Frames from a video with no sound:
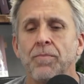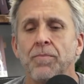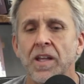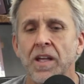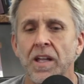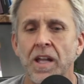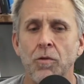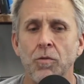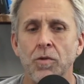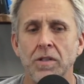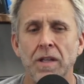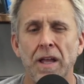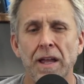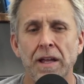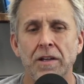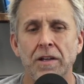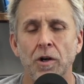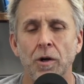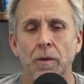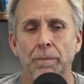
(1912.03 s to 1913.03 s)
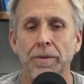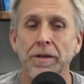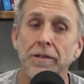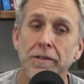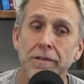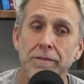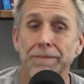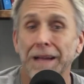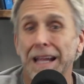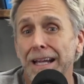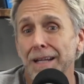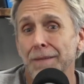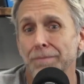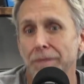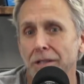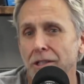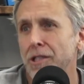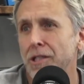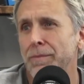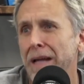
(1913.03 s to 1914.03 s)
And I would like go bing, bang,
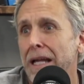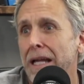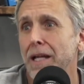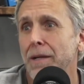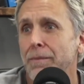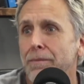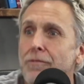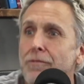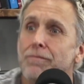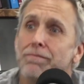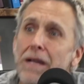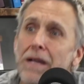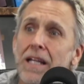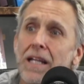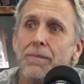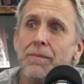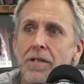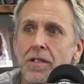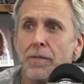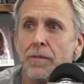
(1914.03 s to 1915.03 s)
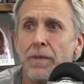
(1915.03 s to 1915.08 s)
bang, bang, bang,